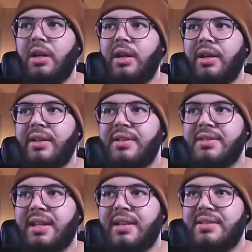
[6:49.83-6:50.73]
In this
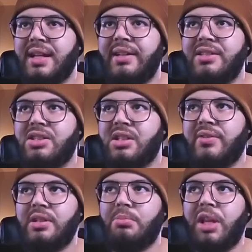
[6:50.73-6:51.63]
case, I just
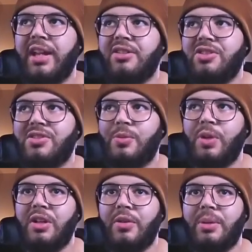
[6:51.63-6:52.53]
left it blank just so
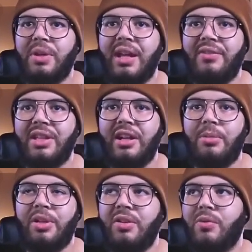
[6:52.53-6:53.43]
we know that we have it there,
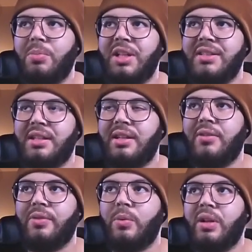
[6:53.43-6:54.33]
but you can replace it here
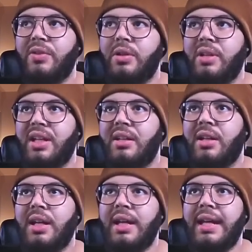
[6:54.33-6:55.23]
for whatever you need.
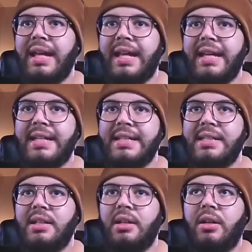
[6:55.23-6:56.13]
And
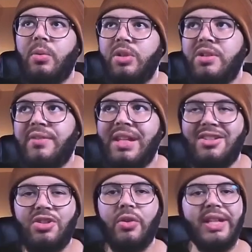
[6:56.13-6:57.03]
once you have that
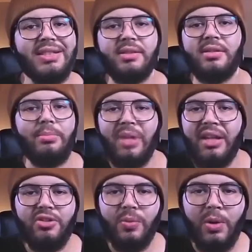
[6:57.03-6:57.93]
installed, that's the
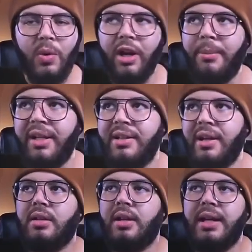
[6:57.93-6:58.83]
major requirement.
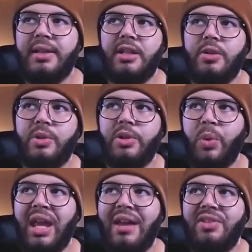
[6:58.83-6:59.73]
The other one that
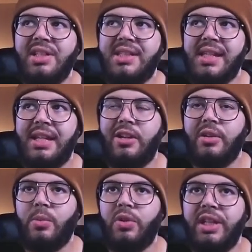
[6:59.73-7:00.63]
we have listed here
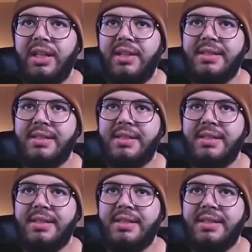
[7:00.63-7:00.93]
that we'll need is